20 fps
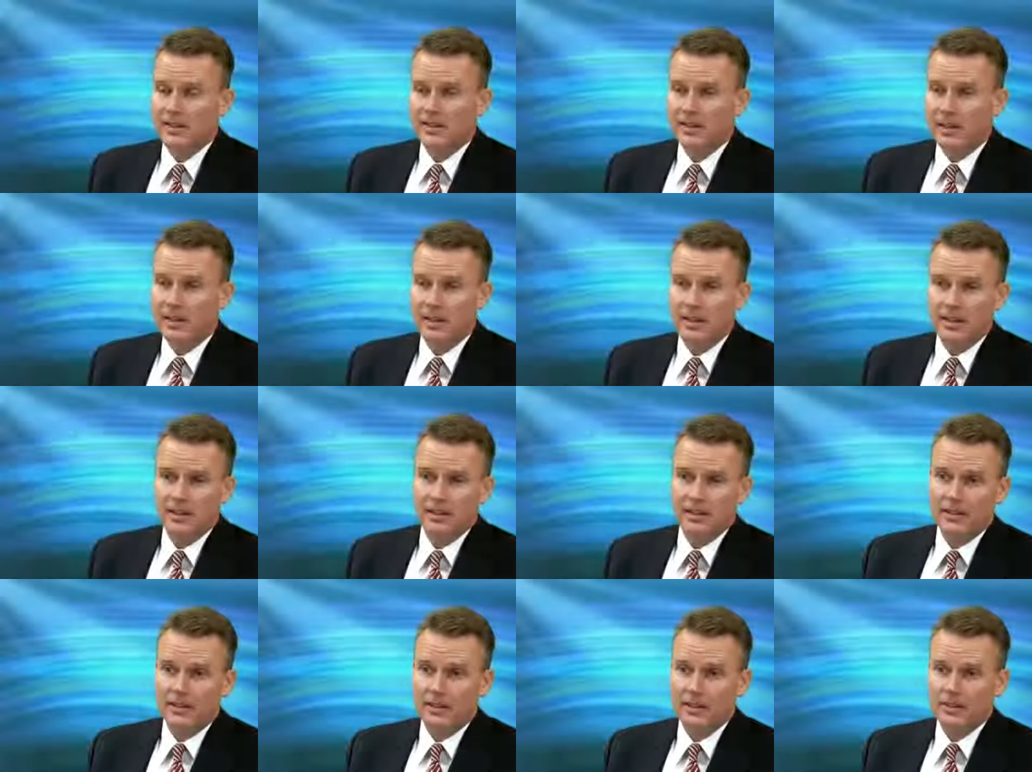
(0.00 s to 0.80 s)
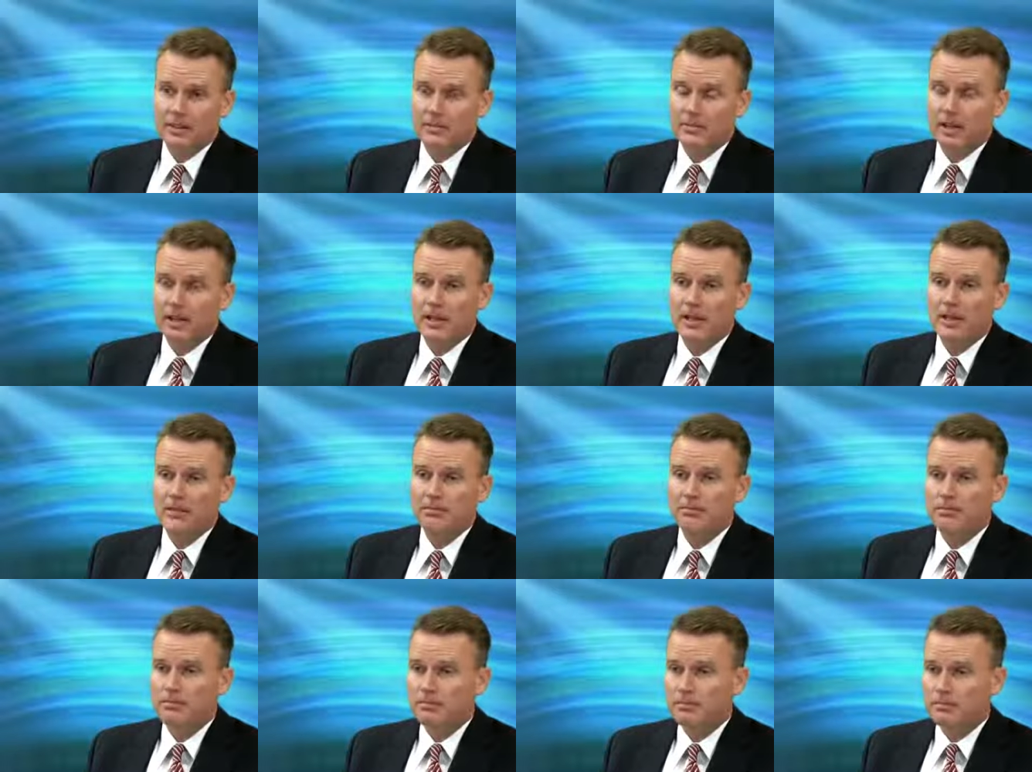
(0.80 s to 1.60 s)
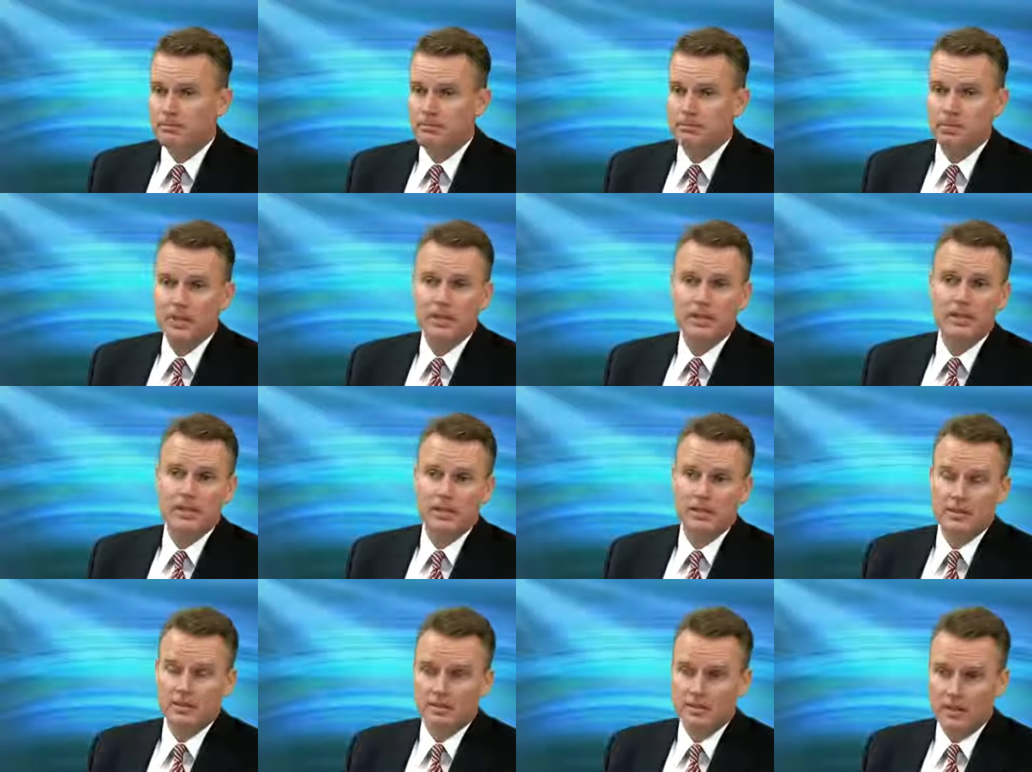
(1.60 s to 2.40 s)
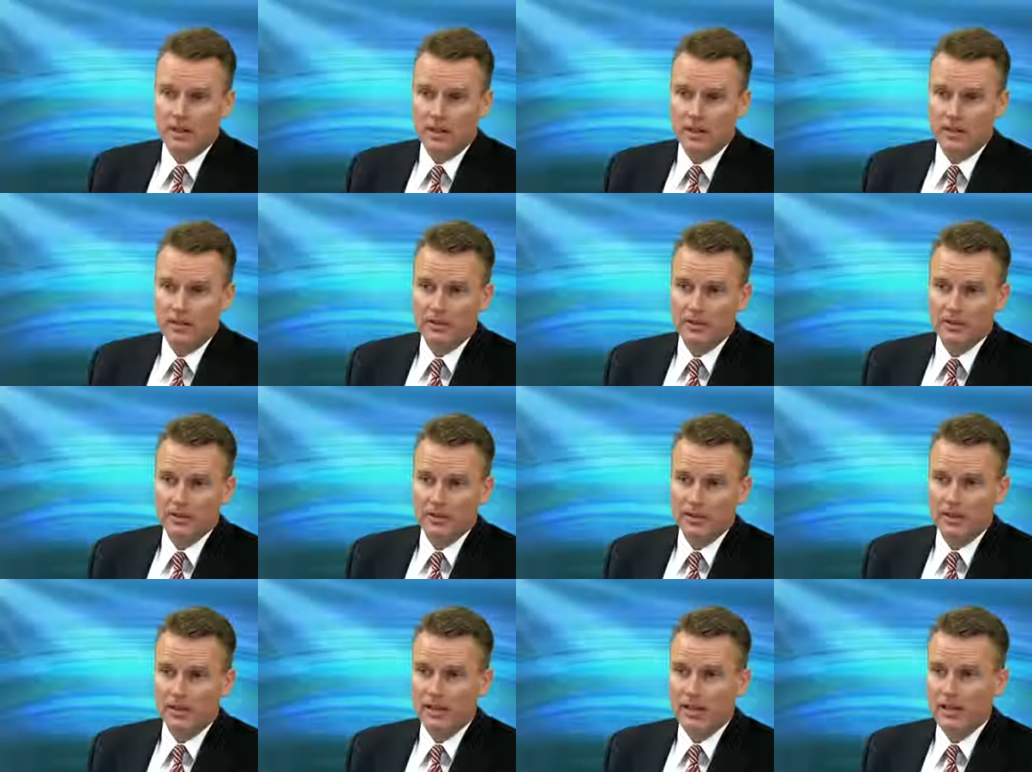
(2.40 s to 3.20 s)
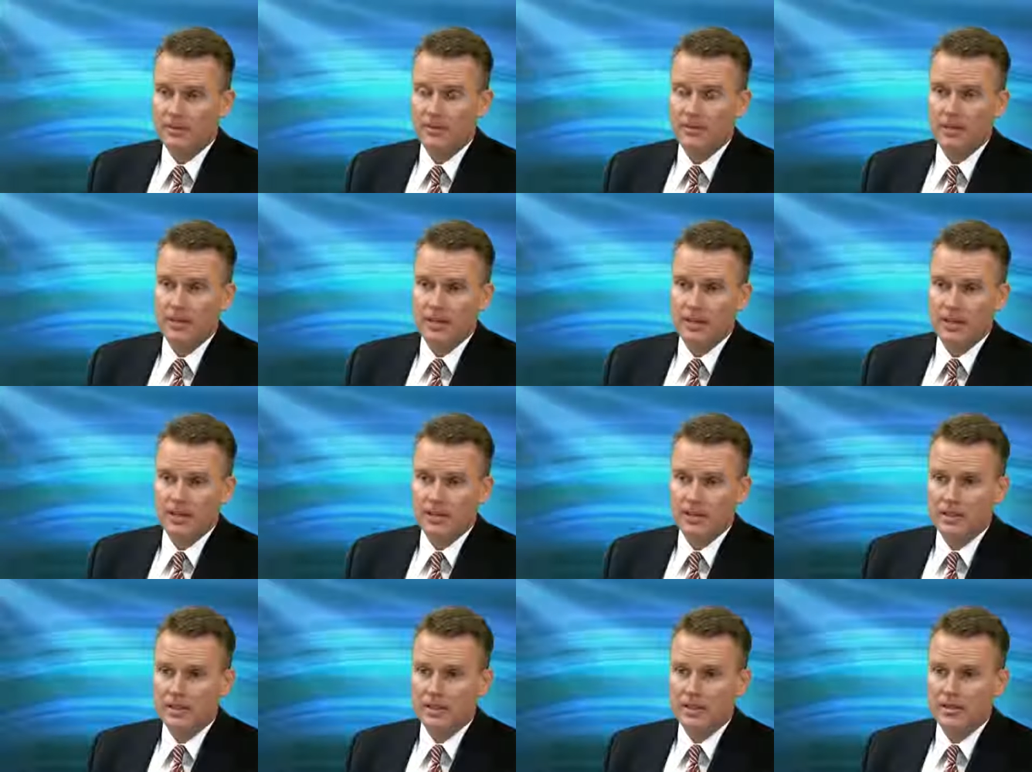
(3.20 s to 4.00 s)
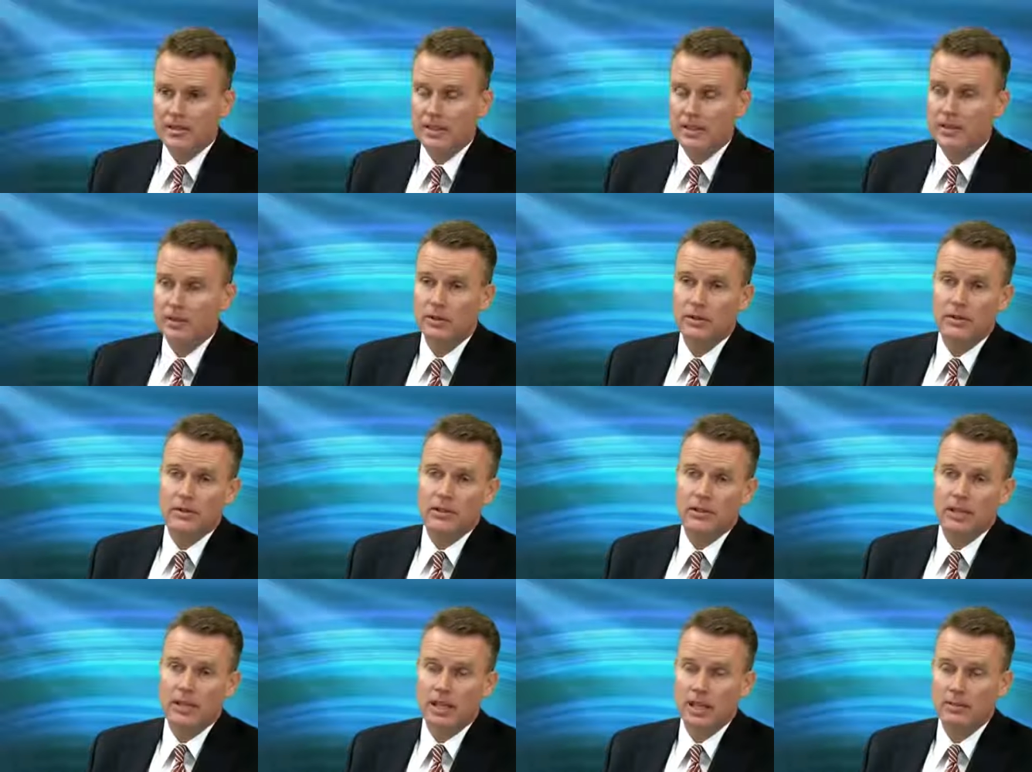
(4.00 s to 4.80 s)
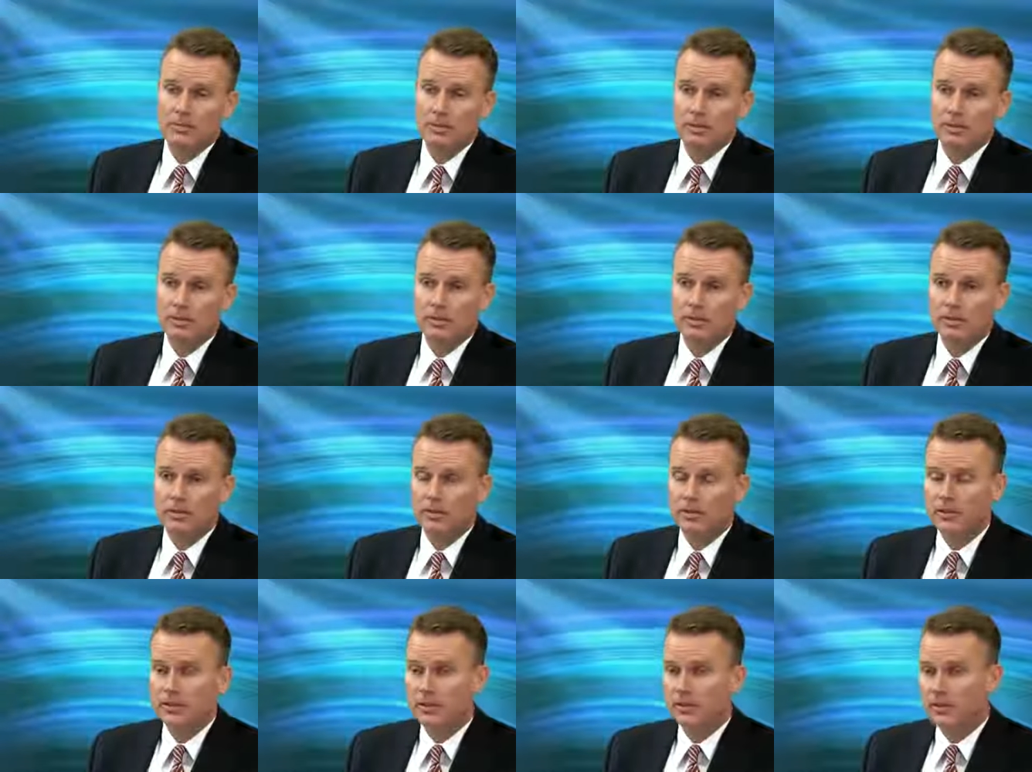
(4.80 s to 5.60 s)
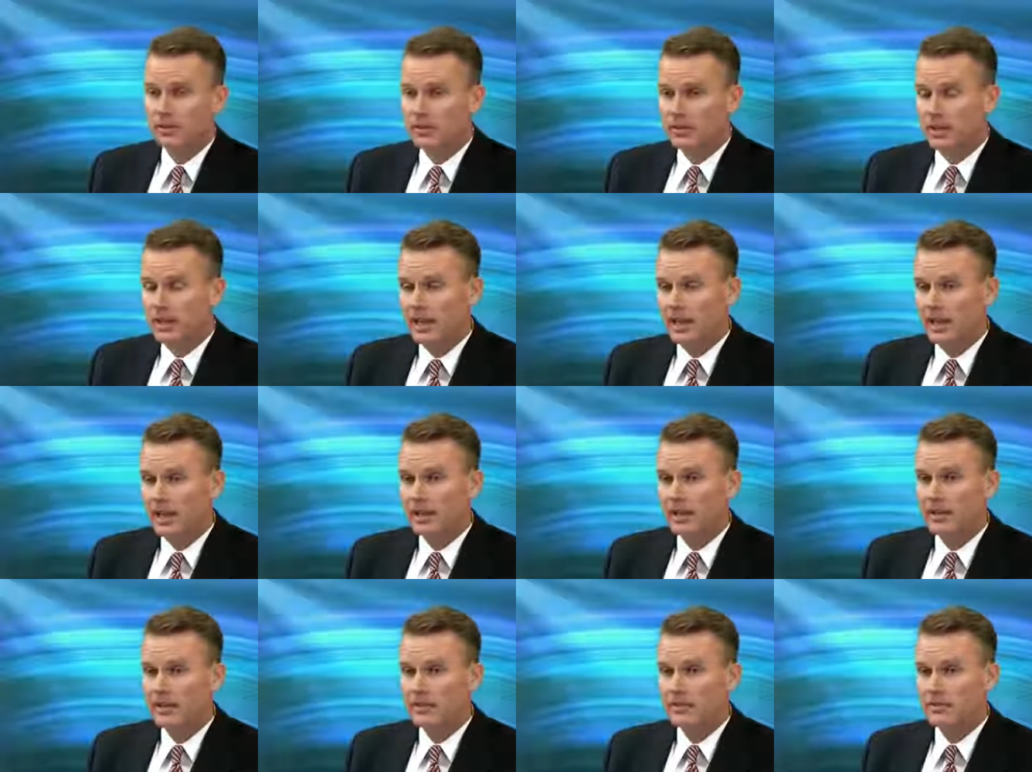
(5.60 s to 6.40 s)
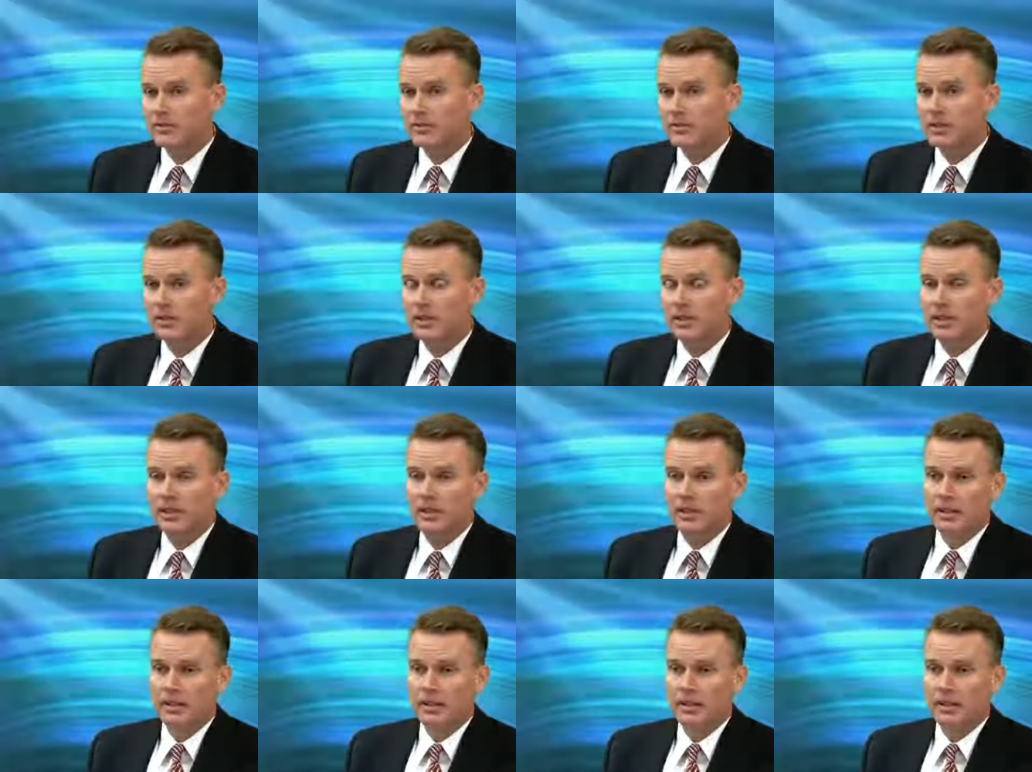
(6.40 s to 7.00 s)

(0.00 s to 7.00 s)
they, they spend billions of dollars on advertising, saying that the good neighbor, you're in good hands, or